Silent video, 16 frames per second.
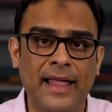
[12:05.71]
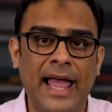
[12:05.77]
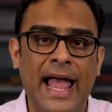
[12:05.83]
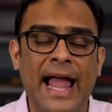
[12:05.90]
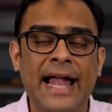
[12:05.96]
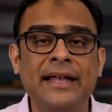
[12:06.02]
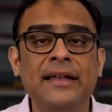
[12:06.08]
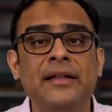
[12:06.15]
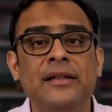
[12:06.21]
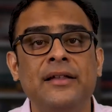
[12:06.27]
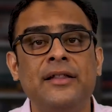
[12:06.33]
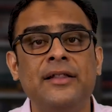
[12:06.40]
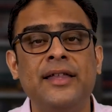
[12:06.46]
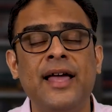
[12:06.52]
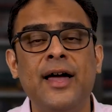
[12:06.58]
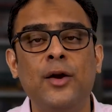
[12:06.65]
and
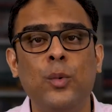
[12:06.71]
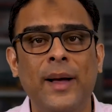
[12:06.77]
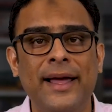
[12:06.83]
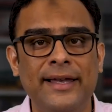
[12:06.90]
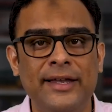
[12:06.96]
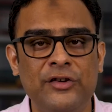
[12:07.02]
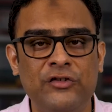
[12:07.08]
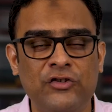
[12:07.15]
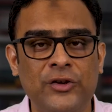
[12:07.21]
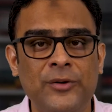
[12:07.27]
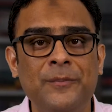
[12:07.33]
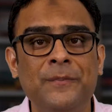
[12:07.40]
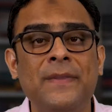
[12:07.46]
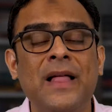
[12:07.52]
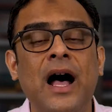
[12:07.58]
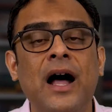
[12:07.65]
their
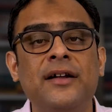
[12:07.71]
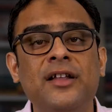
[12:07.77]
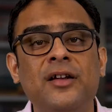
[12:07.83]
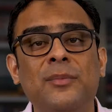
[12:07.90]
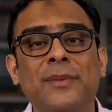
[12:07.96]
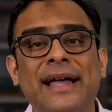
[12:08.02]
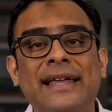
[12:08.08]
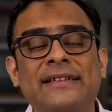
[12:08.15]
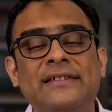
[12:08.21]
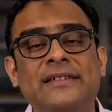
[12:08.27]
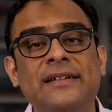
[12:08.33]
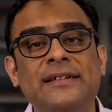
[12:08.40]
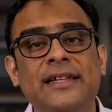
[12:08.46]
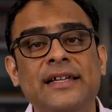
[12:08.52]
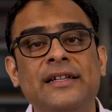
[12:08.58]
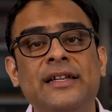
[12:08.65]
violation undermines the
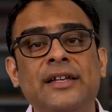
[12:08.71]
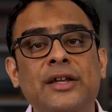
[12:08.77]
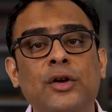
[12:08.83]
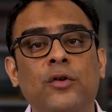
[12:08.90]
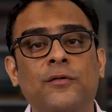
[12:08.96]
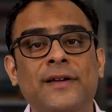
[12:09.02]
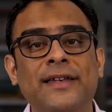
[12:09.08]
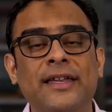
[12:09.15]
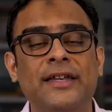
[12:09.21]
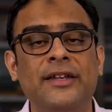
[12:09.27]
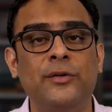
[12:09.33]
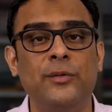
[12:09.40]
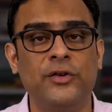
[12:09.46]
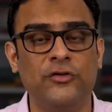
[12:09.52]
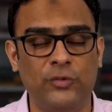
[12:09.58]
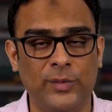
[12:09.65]
dignity of an
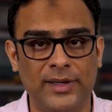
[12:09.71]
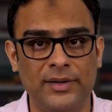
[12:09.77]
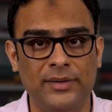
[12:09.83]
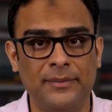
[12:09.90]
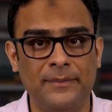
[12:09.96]
individual.